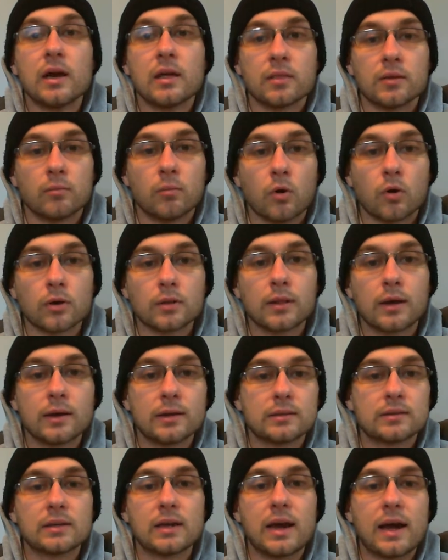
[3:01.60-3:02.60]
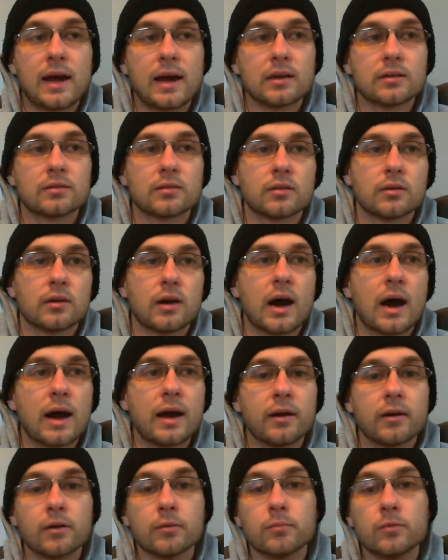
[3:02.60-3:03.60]
The more likes it has, the
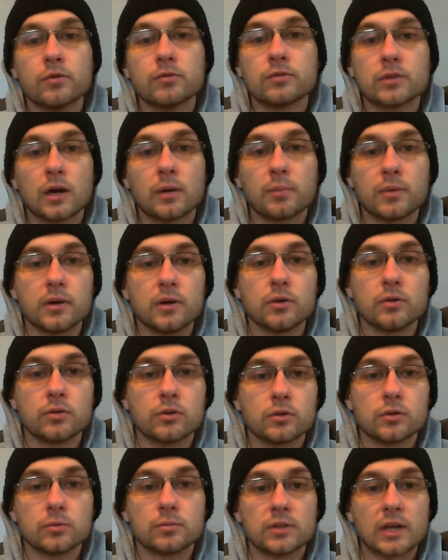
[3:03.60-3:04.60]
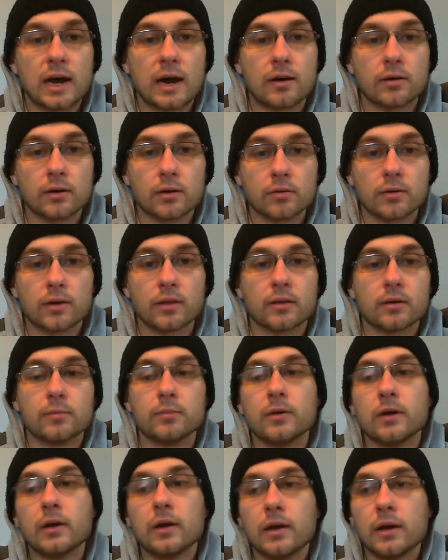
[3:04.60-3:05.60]
higher it moves up in YouTube's algorithm,
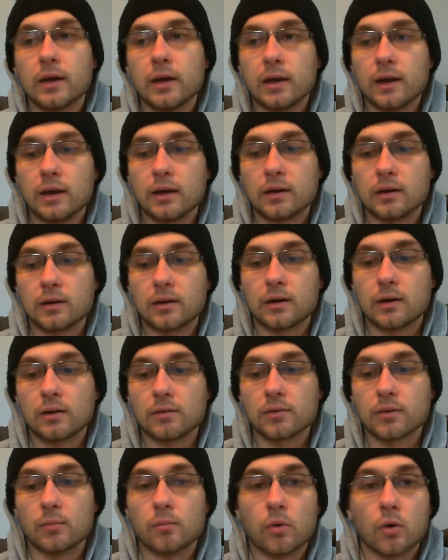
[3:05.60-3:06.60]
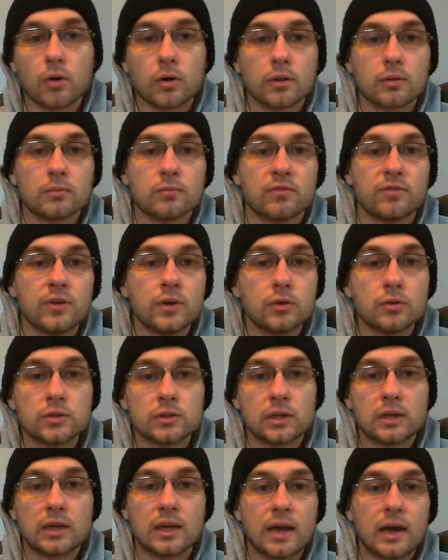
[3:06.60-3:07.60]
and the more views
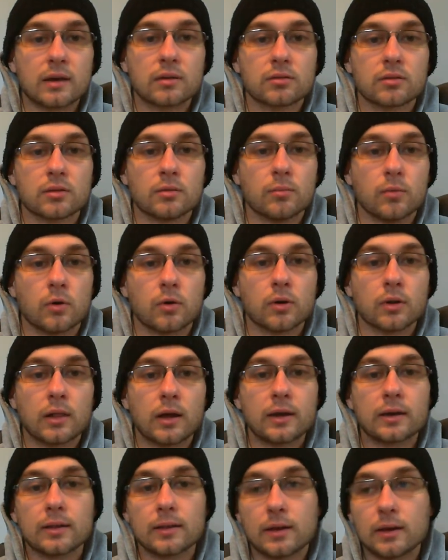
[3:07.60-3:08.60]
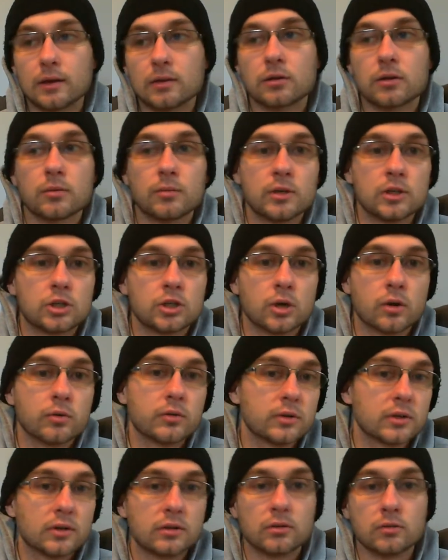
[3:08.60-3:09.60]
it gets, the more likely it is to be shown
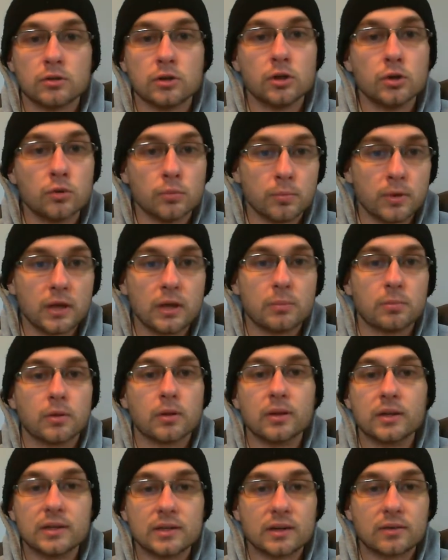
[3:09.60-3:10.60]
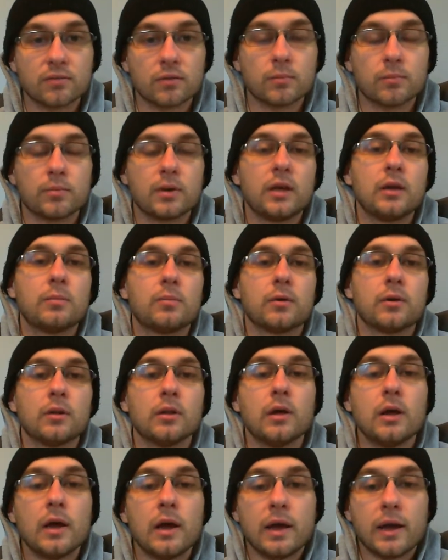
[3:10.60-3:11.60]
to new people and different people.
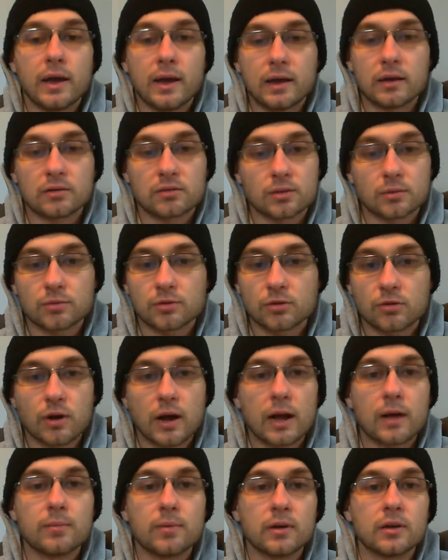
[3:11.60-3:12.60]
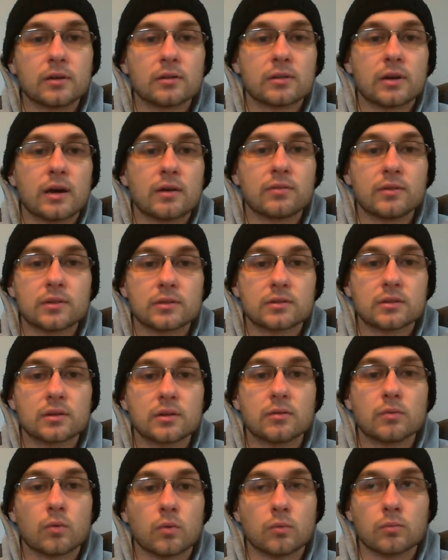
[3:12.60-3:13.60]
And subscribing is obviously,